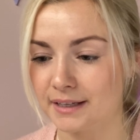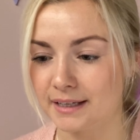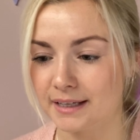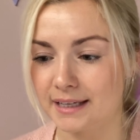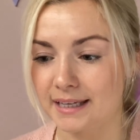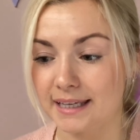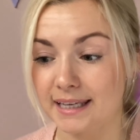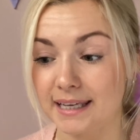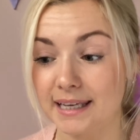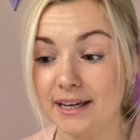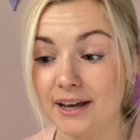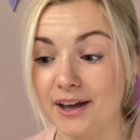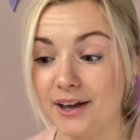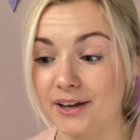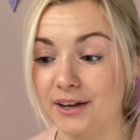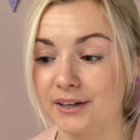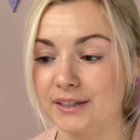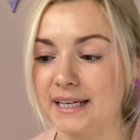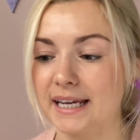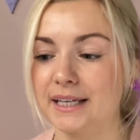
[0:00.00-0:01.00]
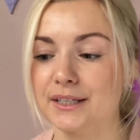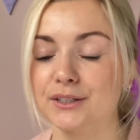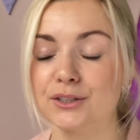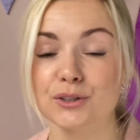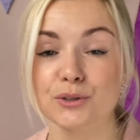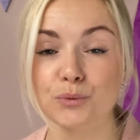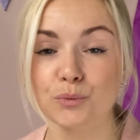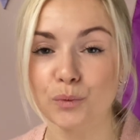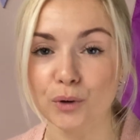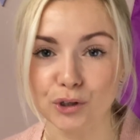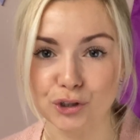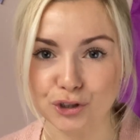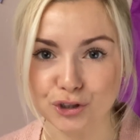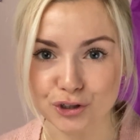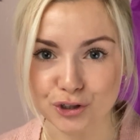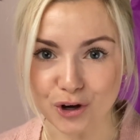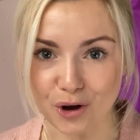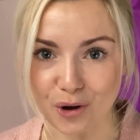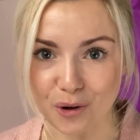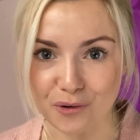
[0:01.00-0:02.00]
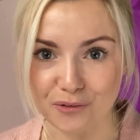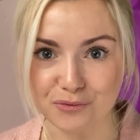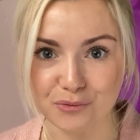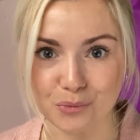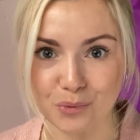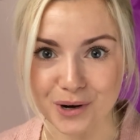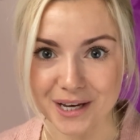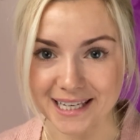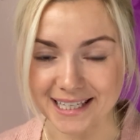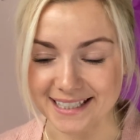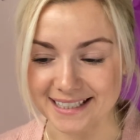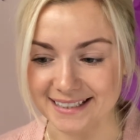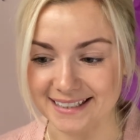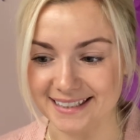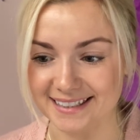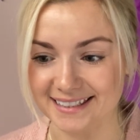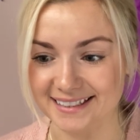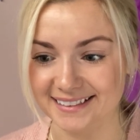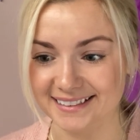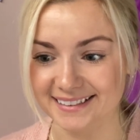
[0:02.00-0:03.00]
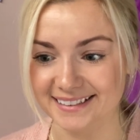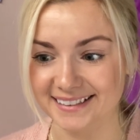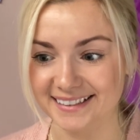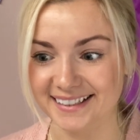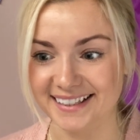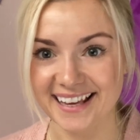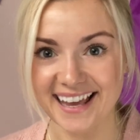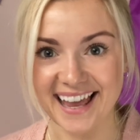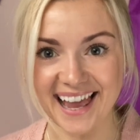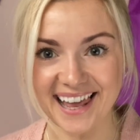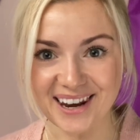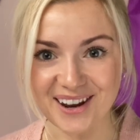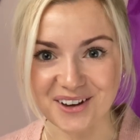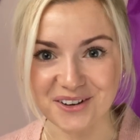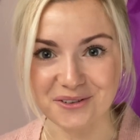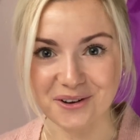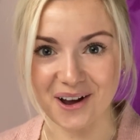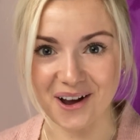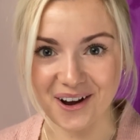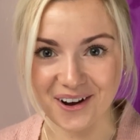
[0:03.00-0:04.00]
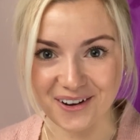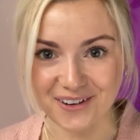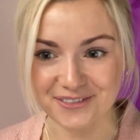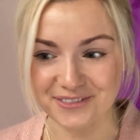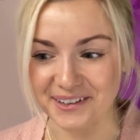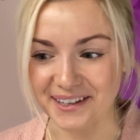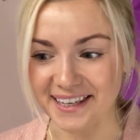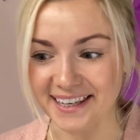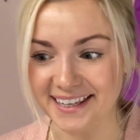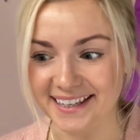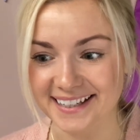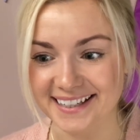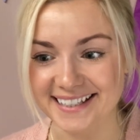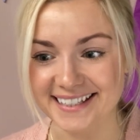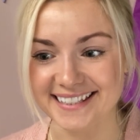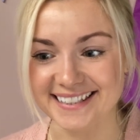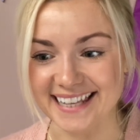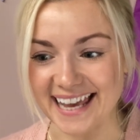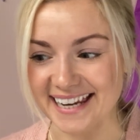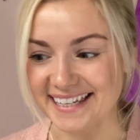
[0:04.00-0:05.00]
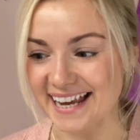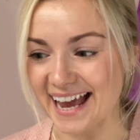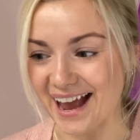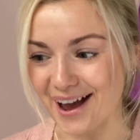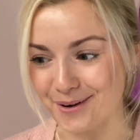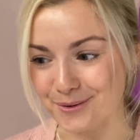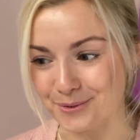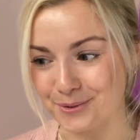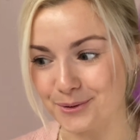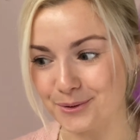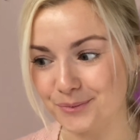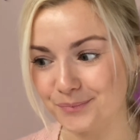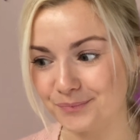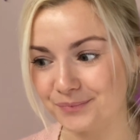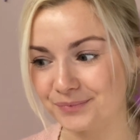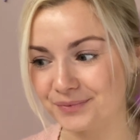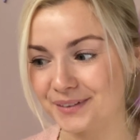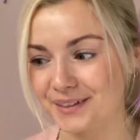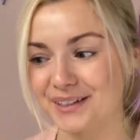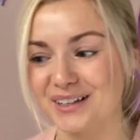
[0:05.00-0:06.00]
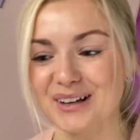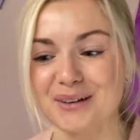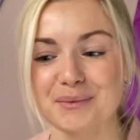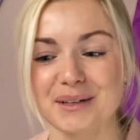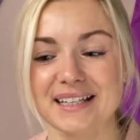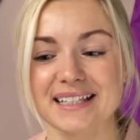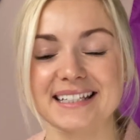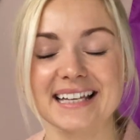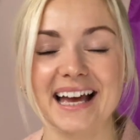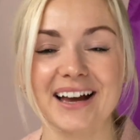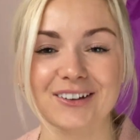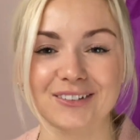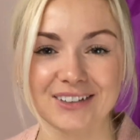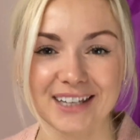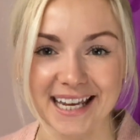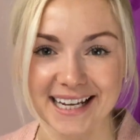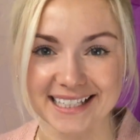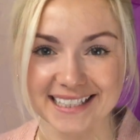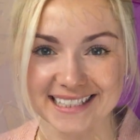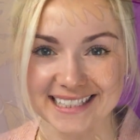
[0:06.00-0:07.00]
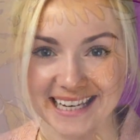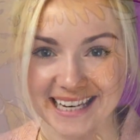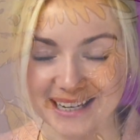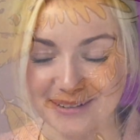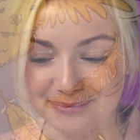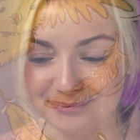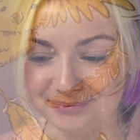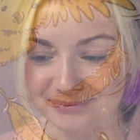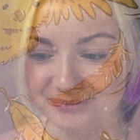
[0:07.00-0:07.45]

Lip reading: he heard a swoosh of wings. "Hello, Harvey," said Owl, coming down next to him.